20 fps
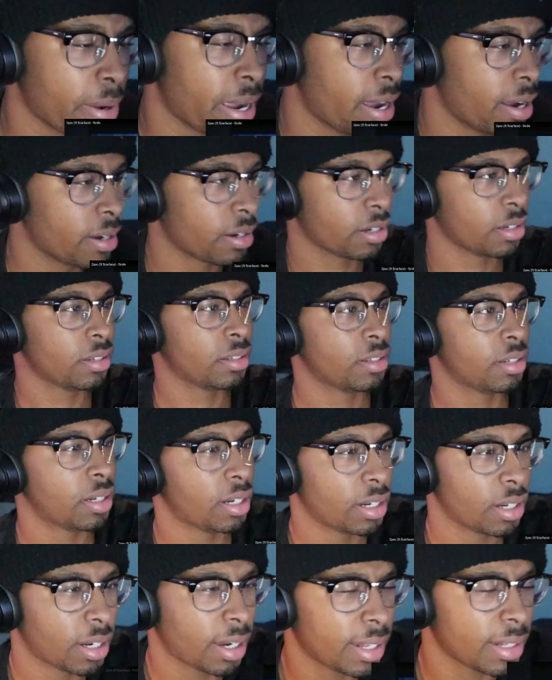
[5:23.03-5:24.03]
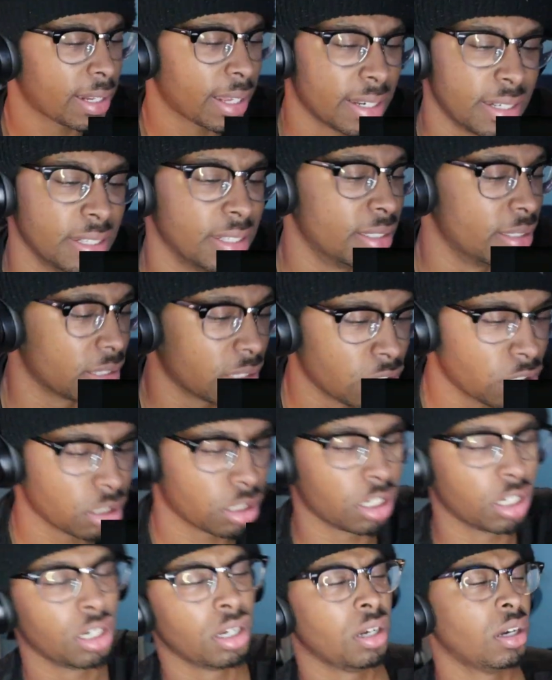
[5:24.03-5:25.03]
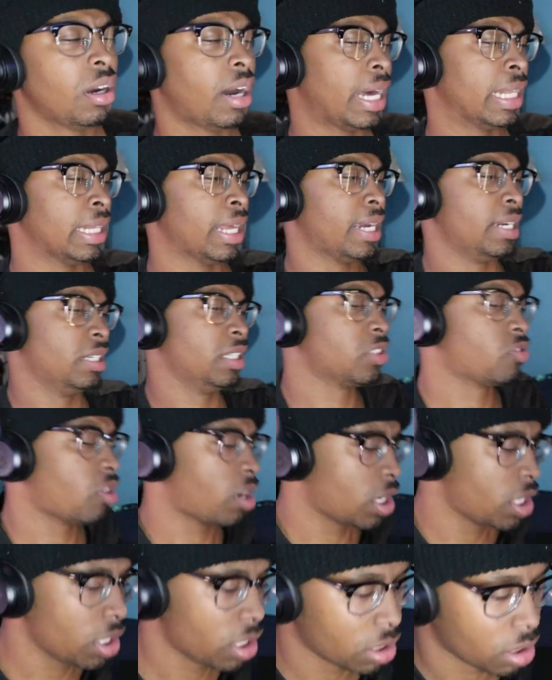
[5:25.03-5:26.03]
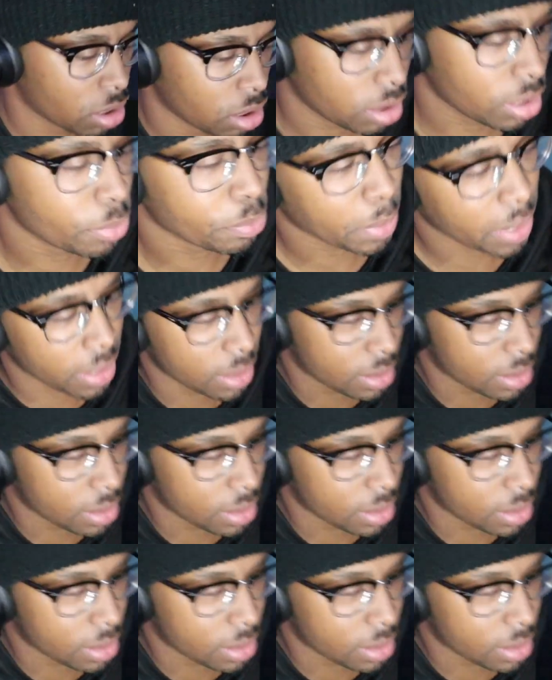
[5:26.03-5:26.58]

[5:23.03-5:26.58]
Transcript: back. I like this. Hold on. I like this right here. Let me pay